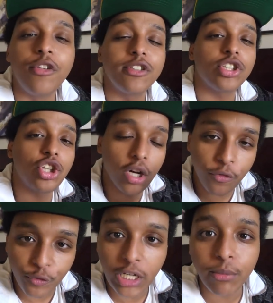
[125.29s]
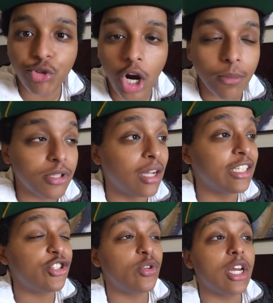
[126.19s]
there's a ton of frame drops,
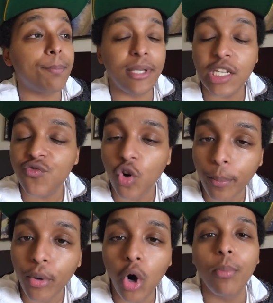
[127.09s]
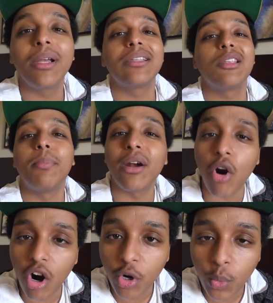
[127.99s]
unless you get a PS4 Pro because of the better
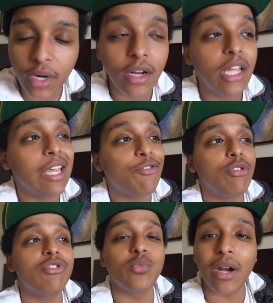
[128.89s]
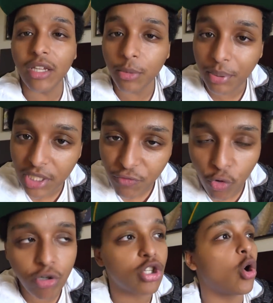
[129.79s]
hardware. If you're using regular
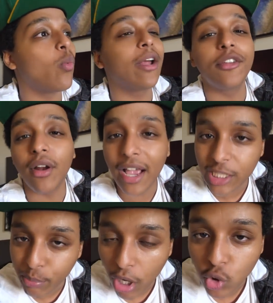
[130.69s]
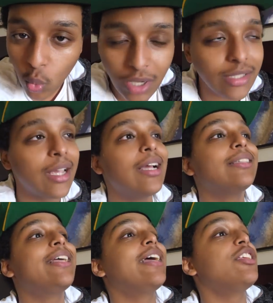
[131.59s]
PS4s or regular Xbox Ones,
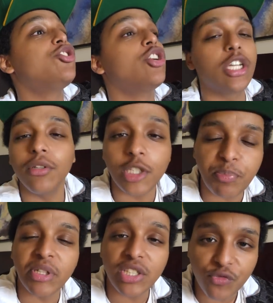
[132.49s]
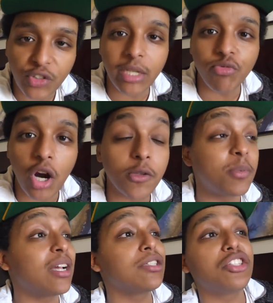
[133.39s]
then you're gonna experience frame drops
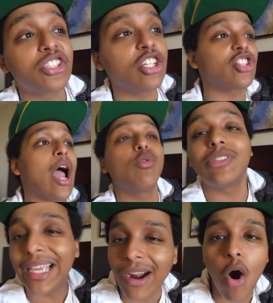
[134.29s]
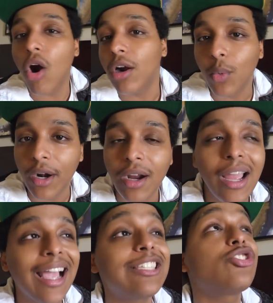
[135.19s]
because there's such outdated hardware.
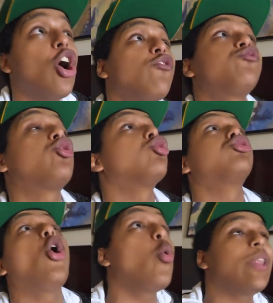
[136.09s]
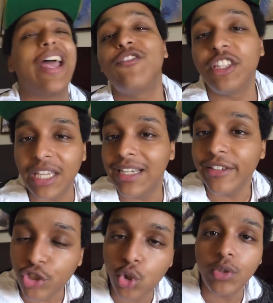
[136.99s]
It's tough to load everything in the
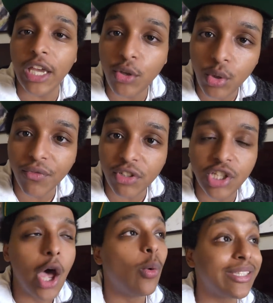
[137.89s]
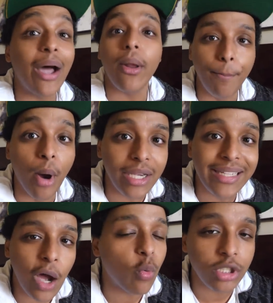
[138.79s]
2K universe without it bugging
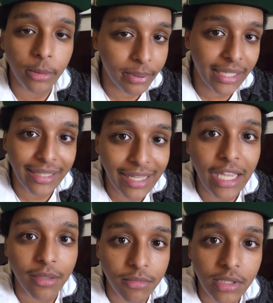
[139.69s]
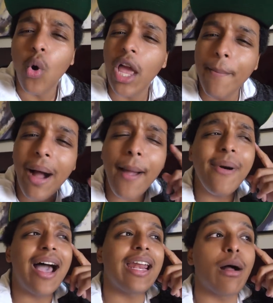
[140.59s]
out when you're playing games. So in my
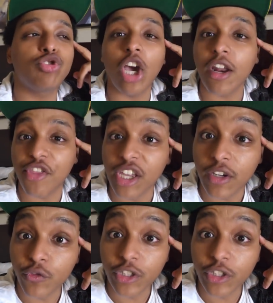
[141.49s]
mind, I'm trying to think of